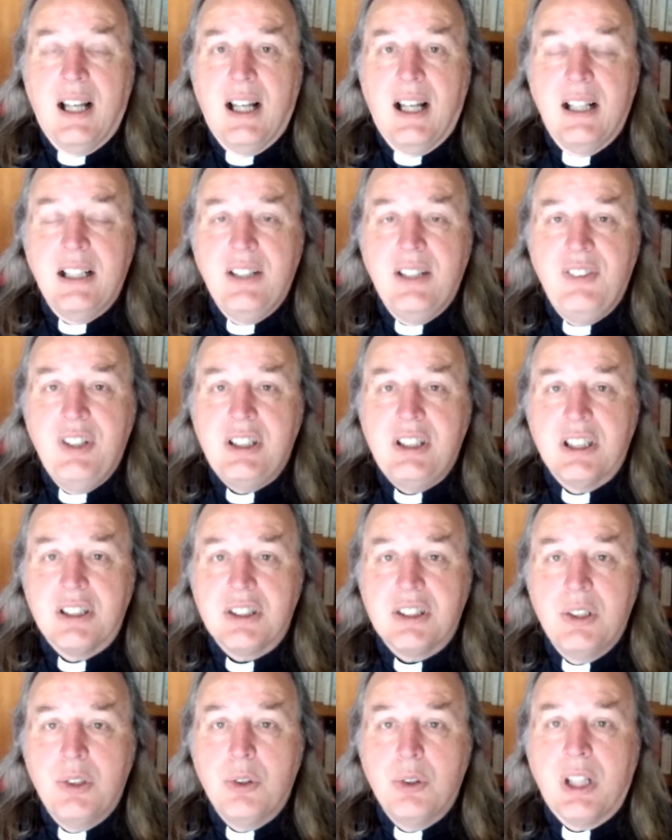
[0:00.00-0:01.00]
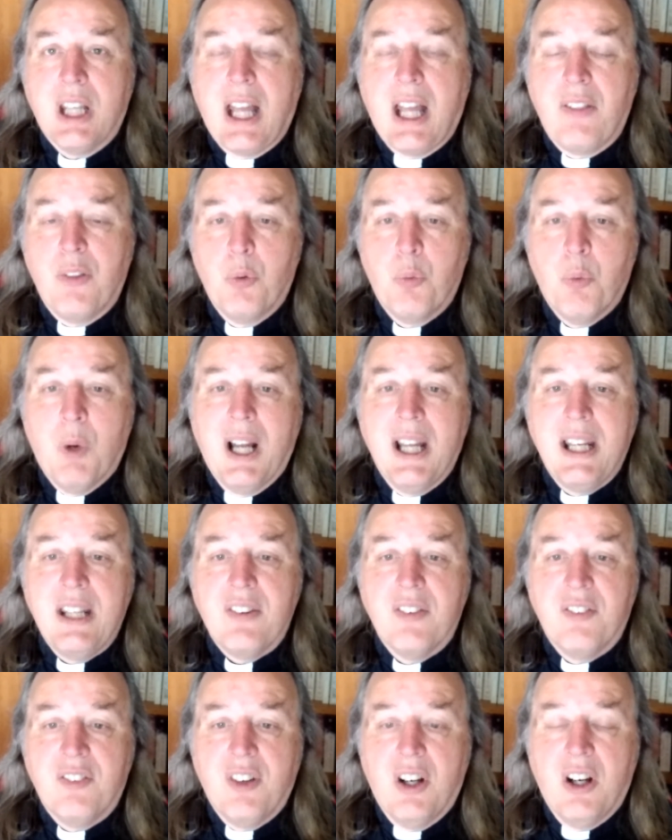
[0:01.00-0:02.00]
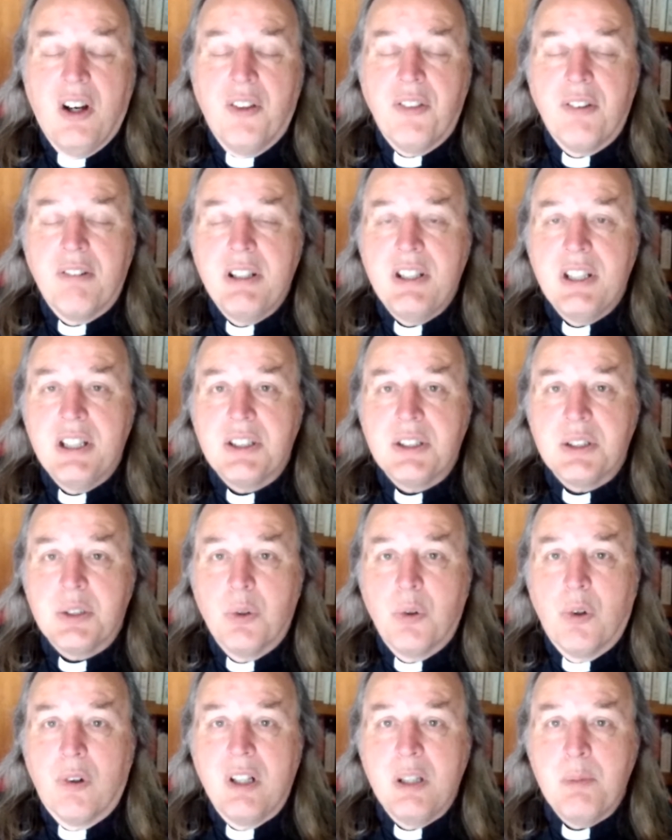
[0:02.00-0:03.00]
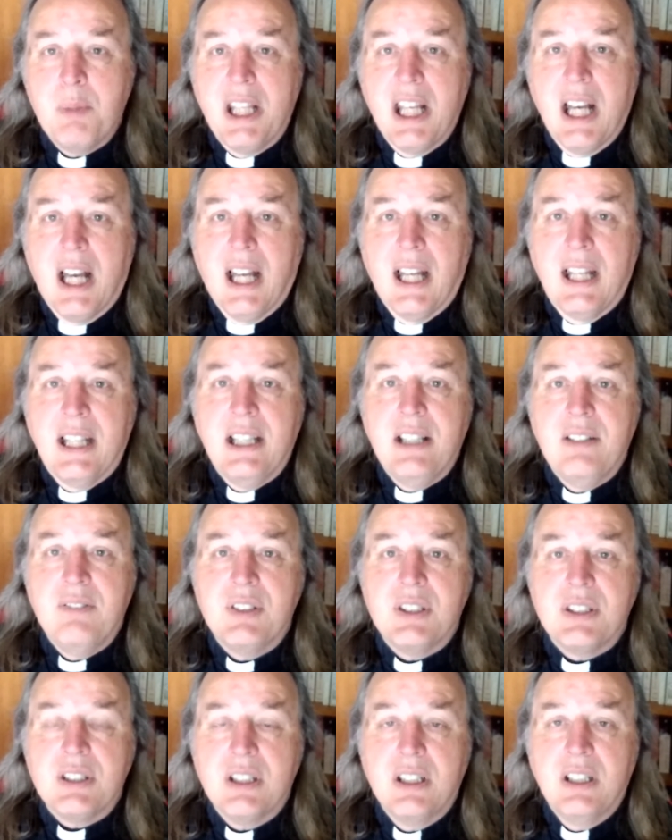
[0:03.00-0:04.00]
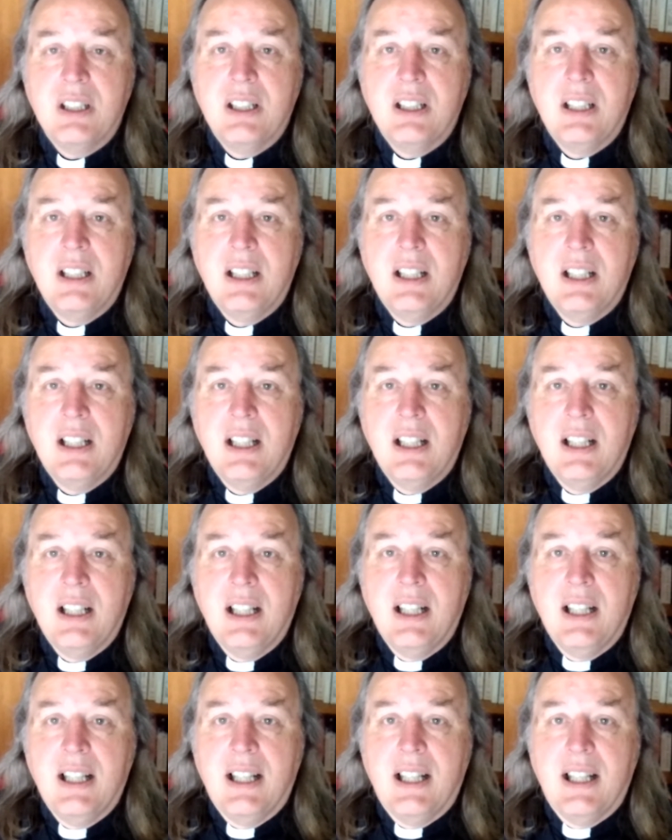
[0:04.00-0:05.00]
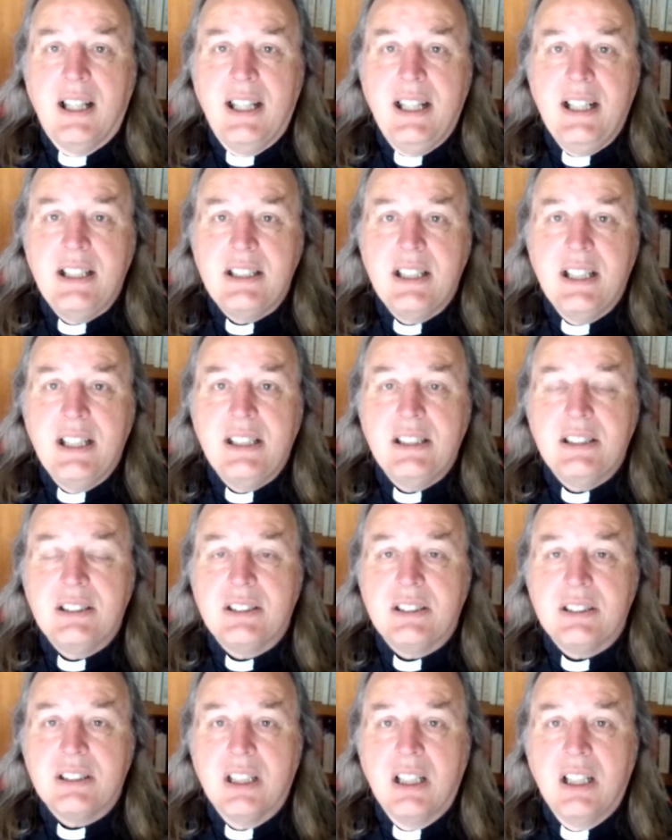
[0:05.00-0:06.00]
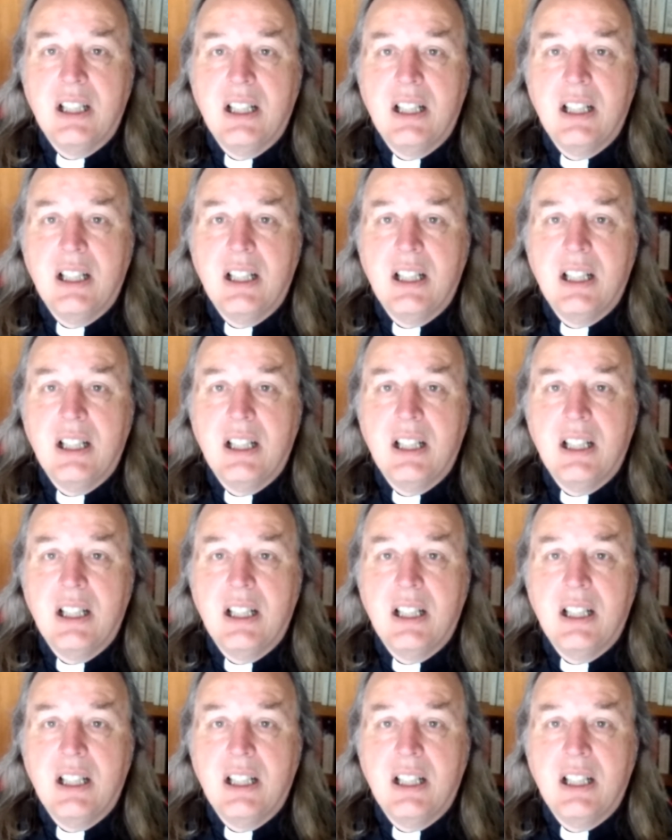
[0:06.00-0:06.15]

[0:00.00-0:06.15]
And if you just look at the way the father in this story behaves, it is